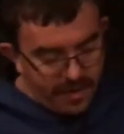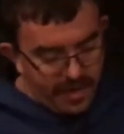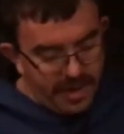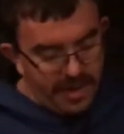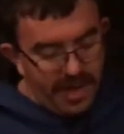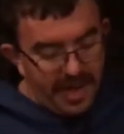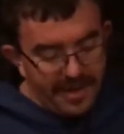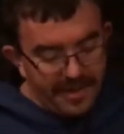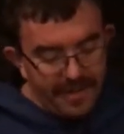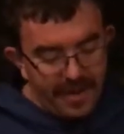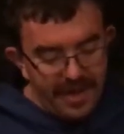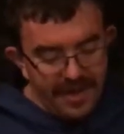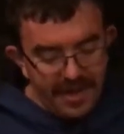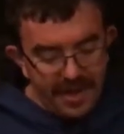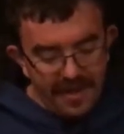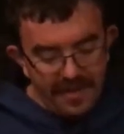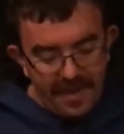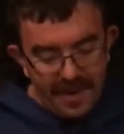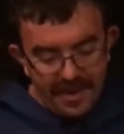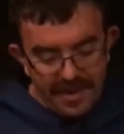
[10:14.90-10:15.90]
And that's my
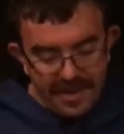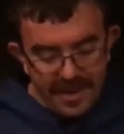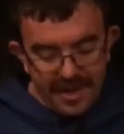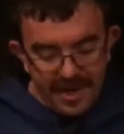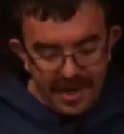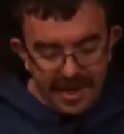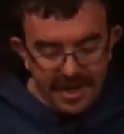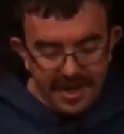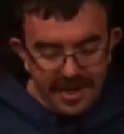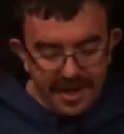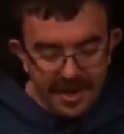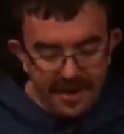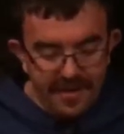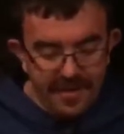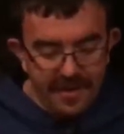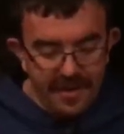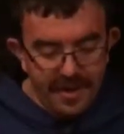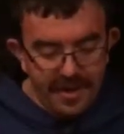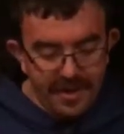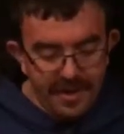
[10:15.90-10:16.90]
thing about the nicks and
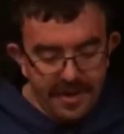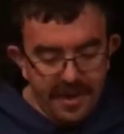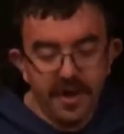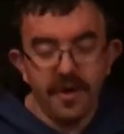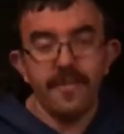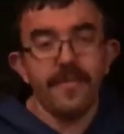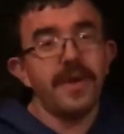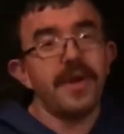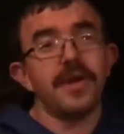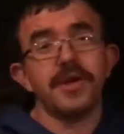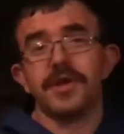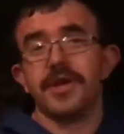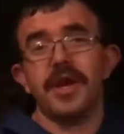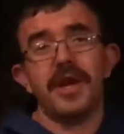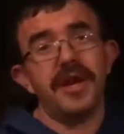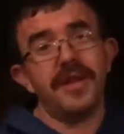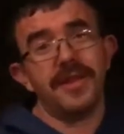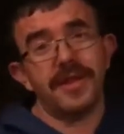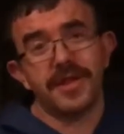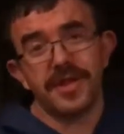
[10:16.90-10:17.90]
everything. Don't be
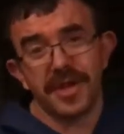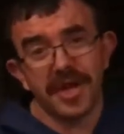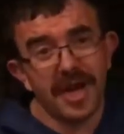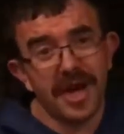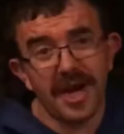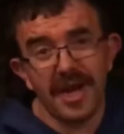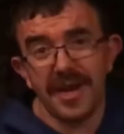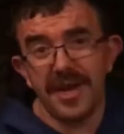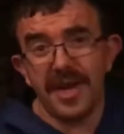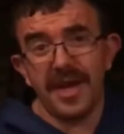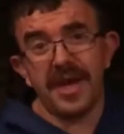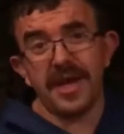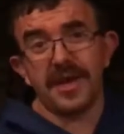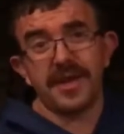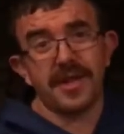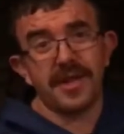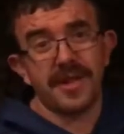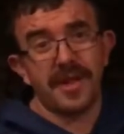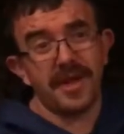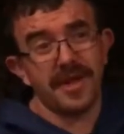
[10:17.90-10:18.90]
ashamed that you got
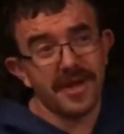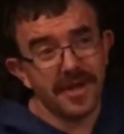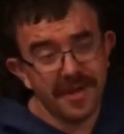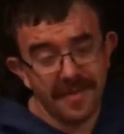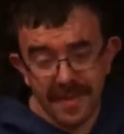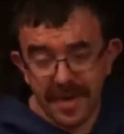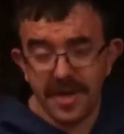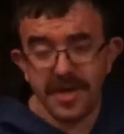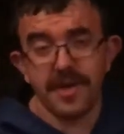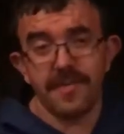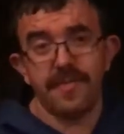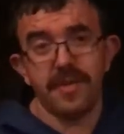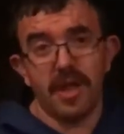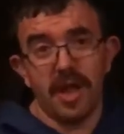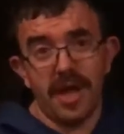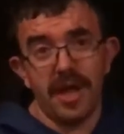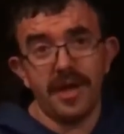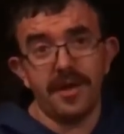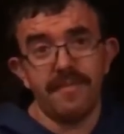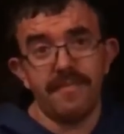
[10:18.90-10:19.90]
nicks. That just means you're
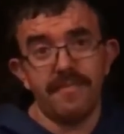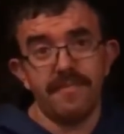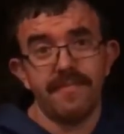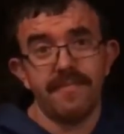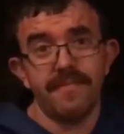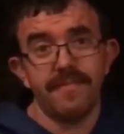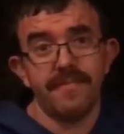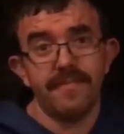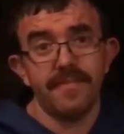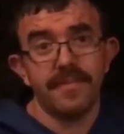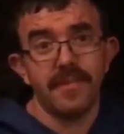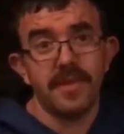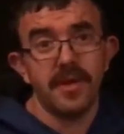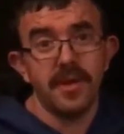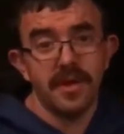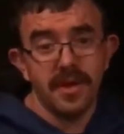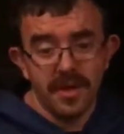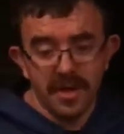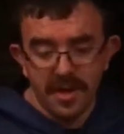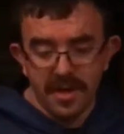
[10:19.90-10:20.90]
playing.
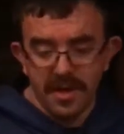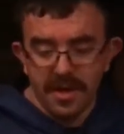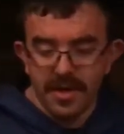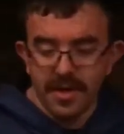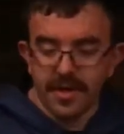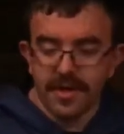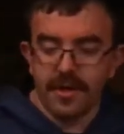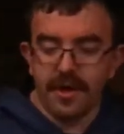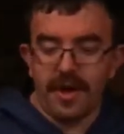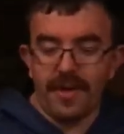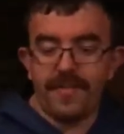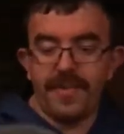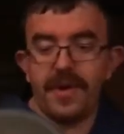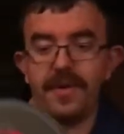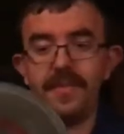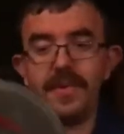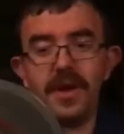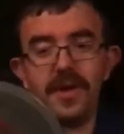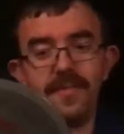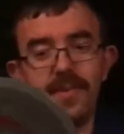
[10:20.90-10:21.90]
So I
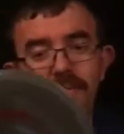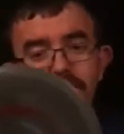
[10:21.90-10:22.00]
picked me up